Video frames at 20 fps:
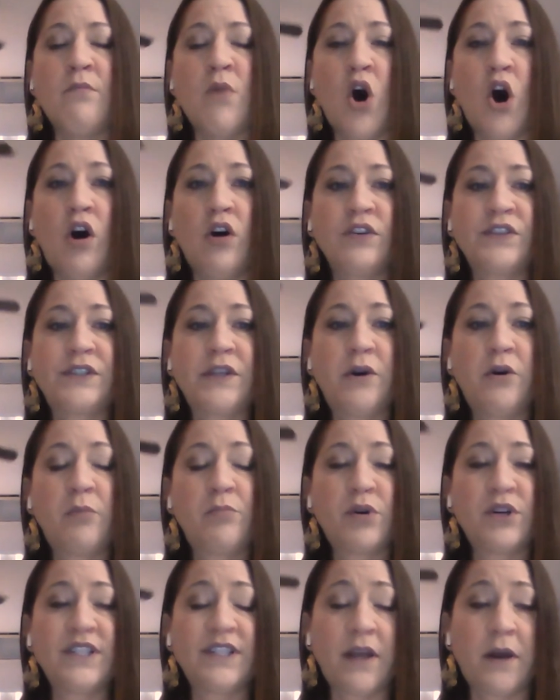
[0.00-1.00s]
Also, a
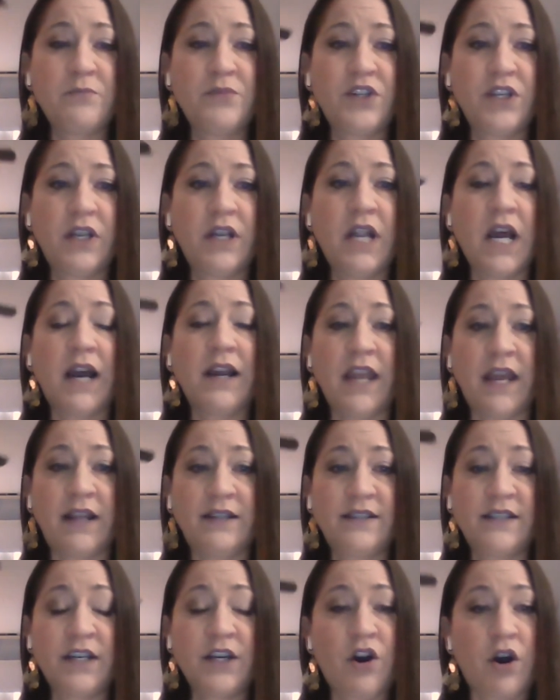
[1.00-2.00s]
presumption
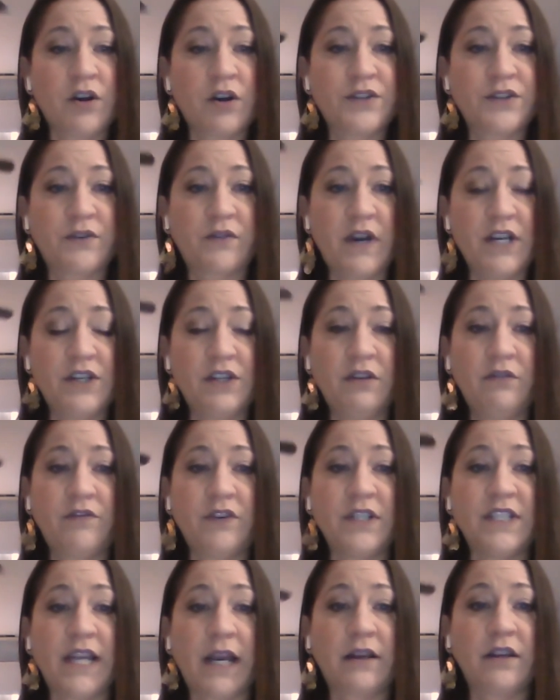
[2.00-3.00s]
against incarceration
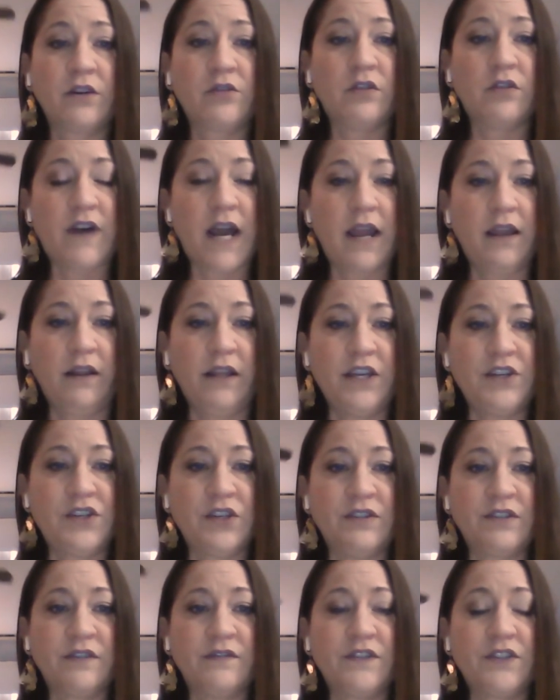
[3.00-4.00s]
for technical
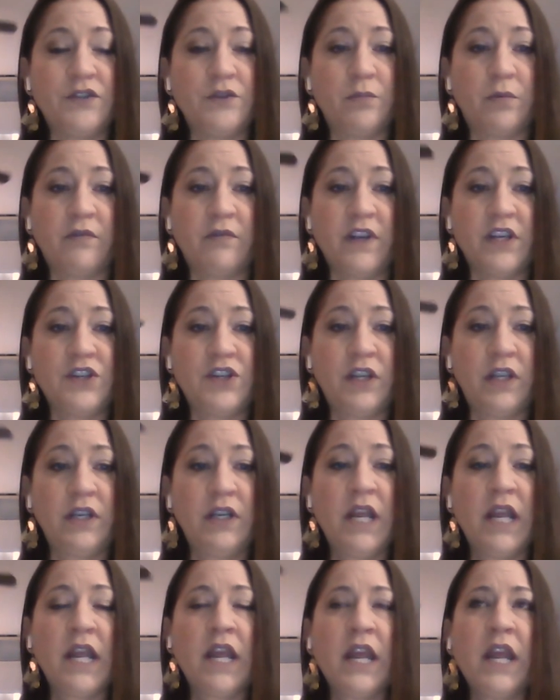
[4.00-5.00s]
violations of
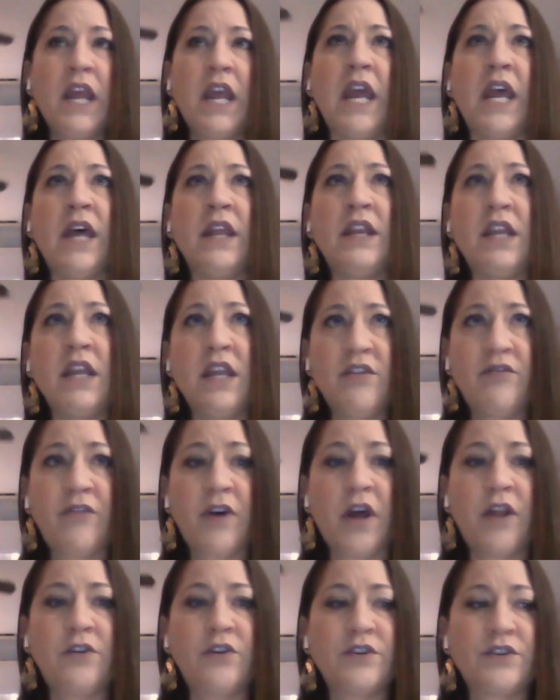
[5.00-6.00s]
supervision. And if
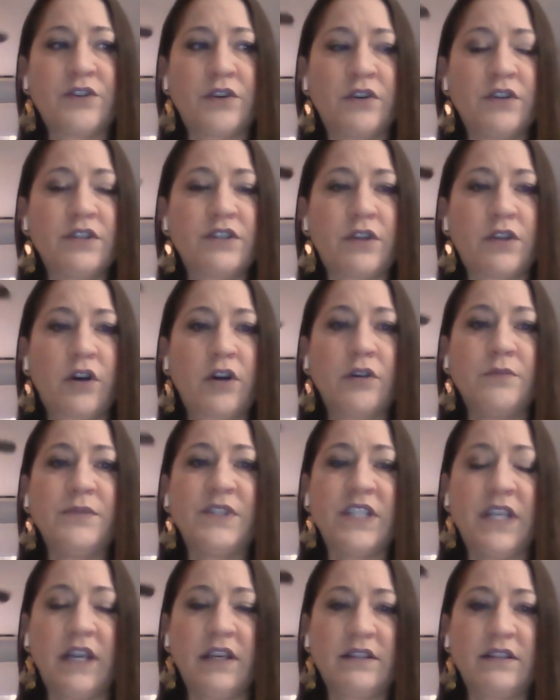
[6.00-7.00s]
under certain
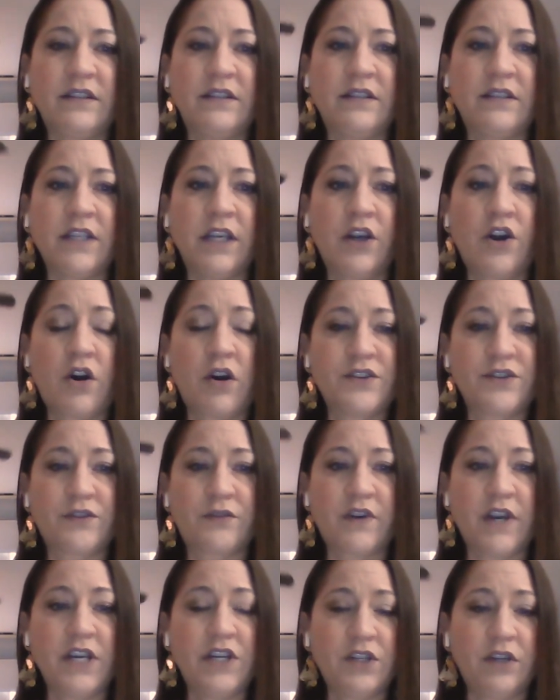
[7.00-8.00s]
circumstances,
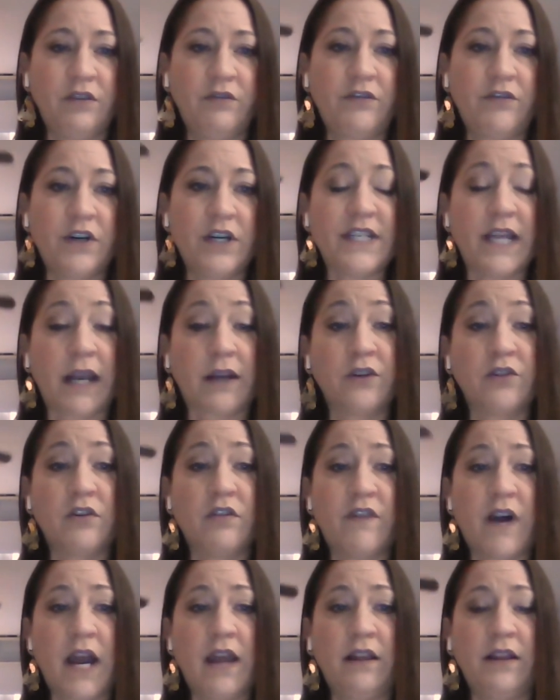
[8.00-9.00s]
incarceration for a
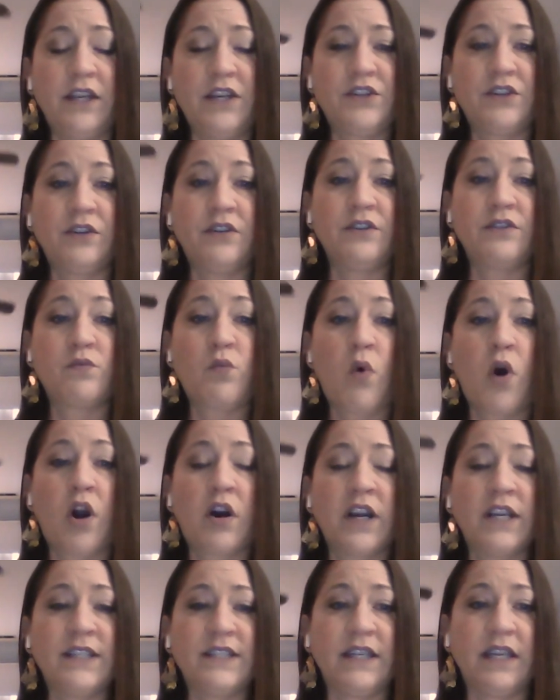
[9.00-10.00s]
technical violation is
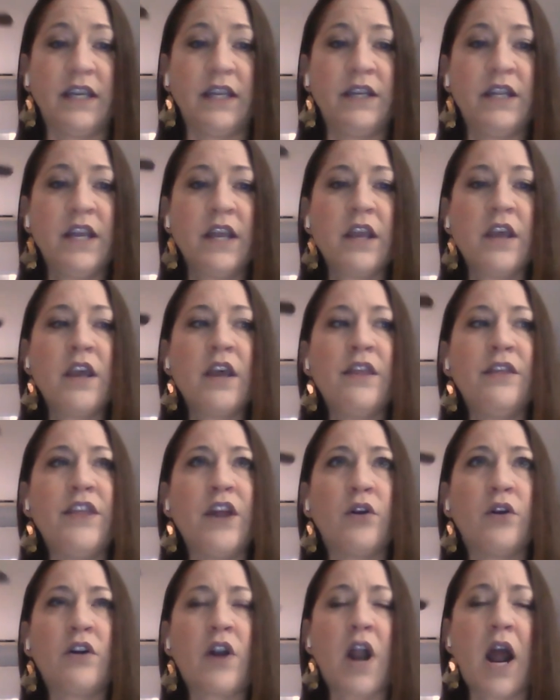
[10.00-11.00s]
warranted,
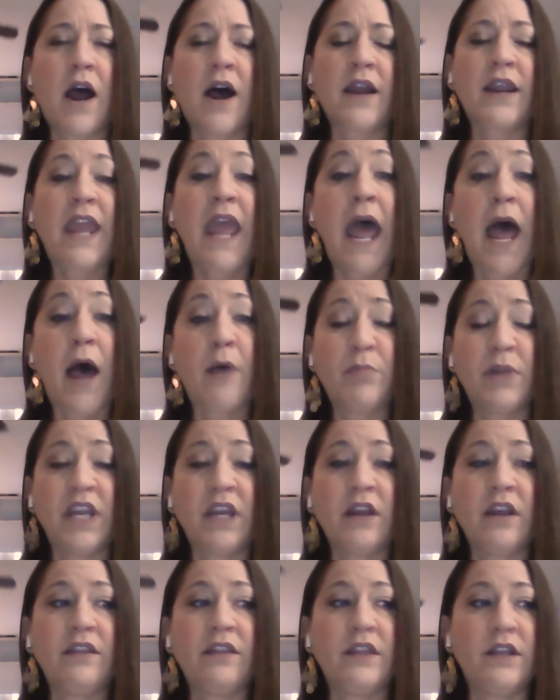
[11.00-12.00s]
they're
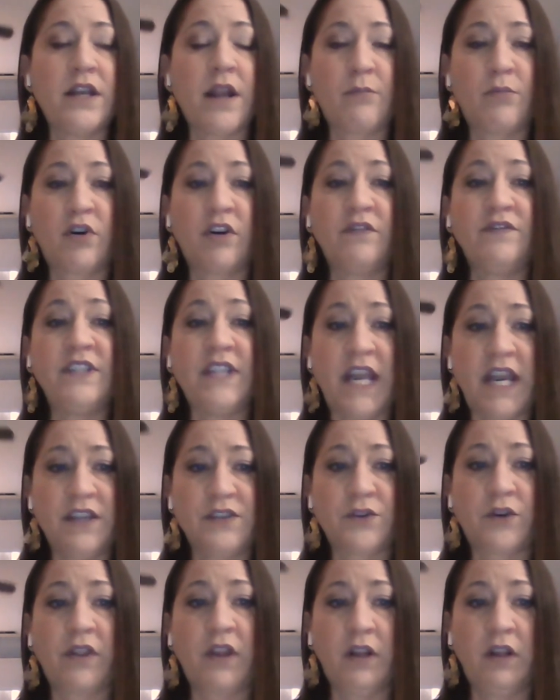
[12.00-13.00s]
capping the number of
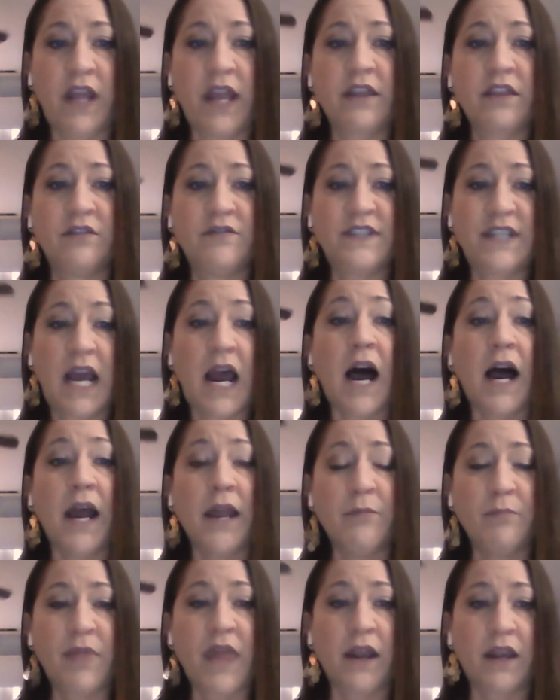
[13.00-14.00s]
days or the length of
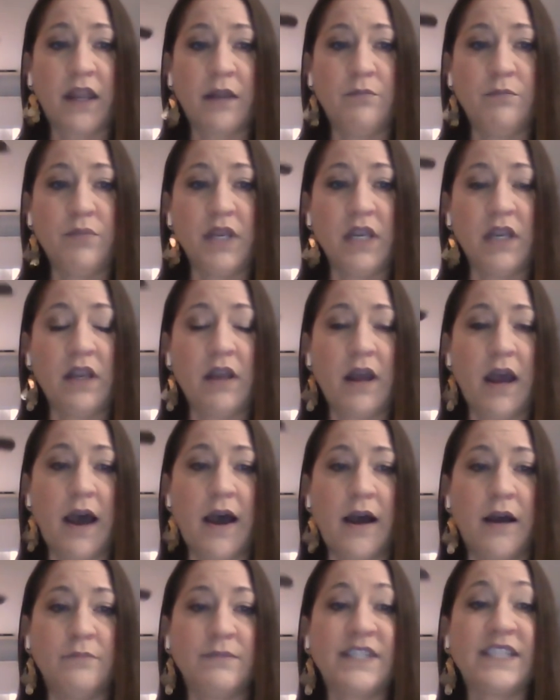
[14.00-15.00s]
time that can be
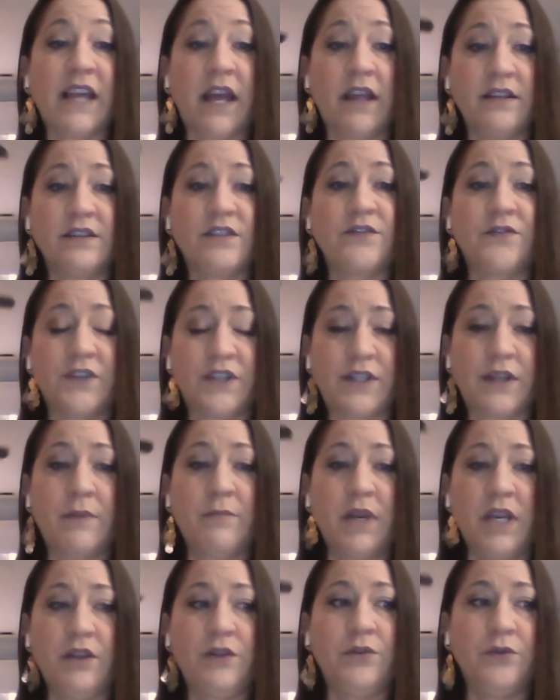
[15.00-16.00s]
sentenced for
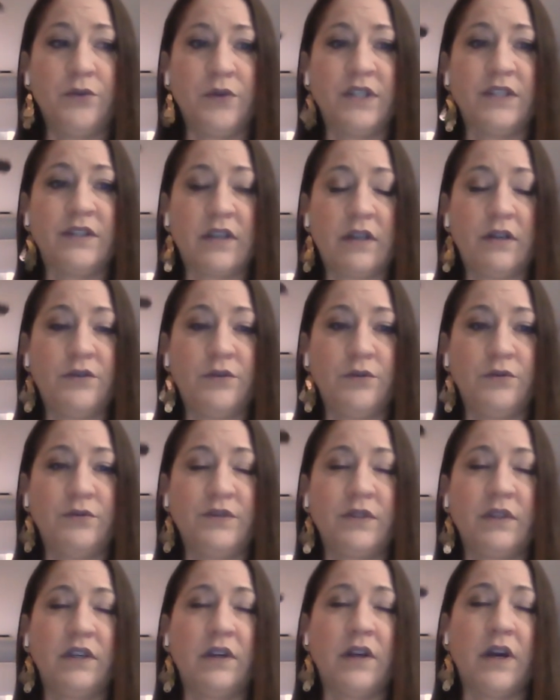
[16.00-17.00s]
somebody who's
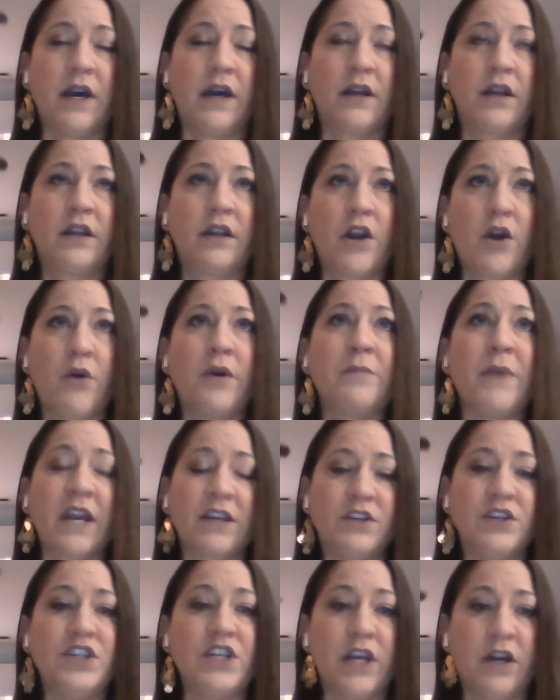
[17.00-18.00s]
going back
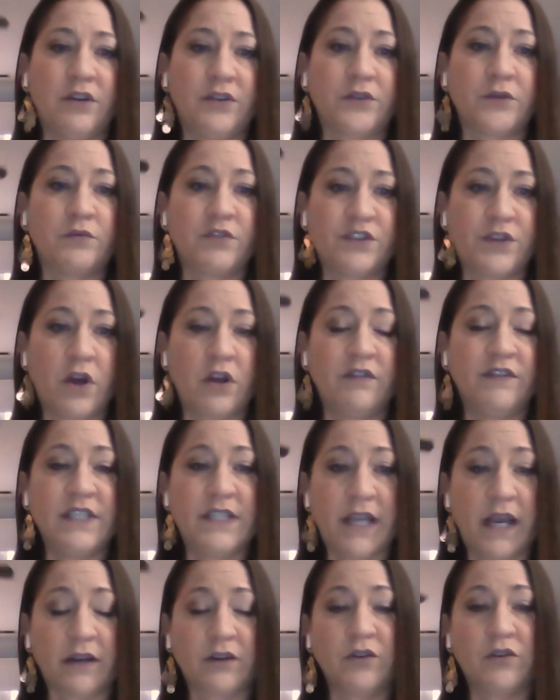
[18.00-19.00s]
to jail as a result of a
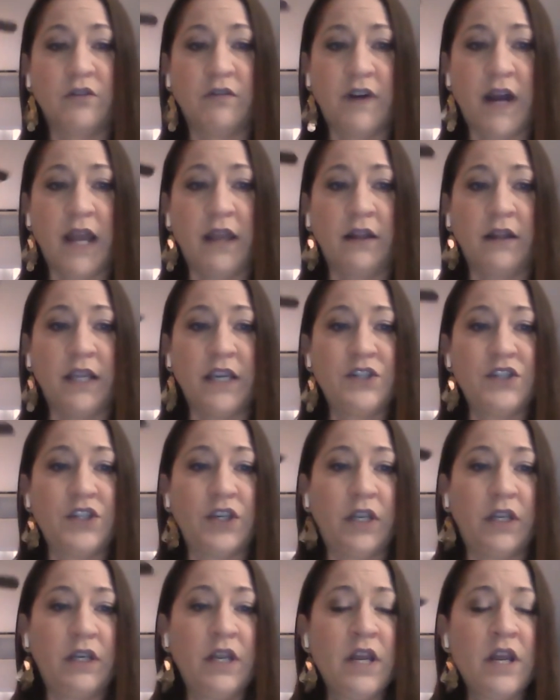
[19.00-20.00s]
technical
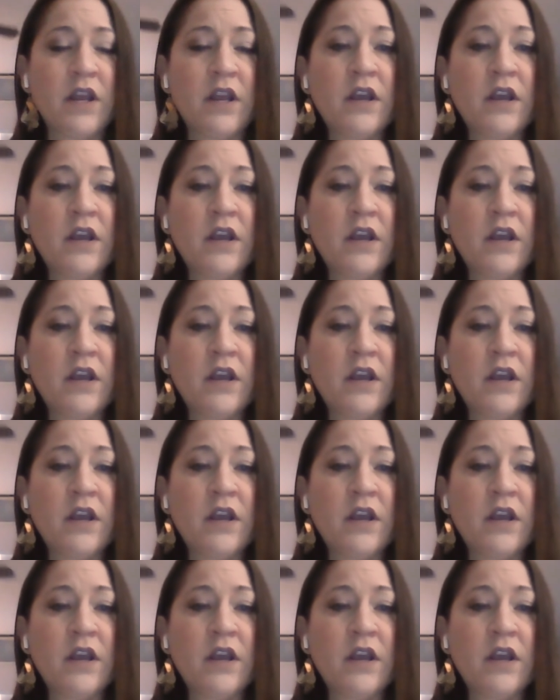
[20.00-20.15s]
violation.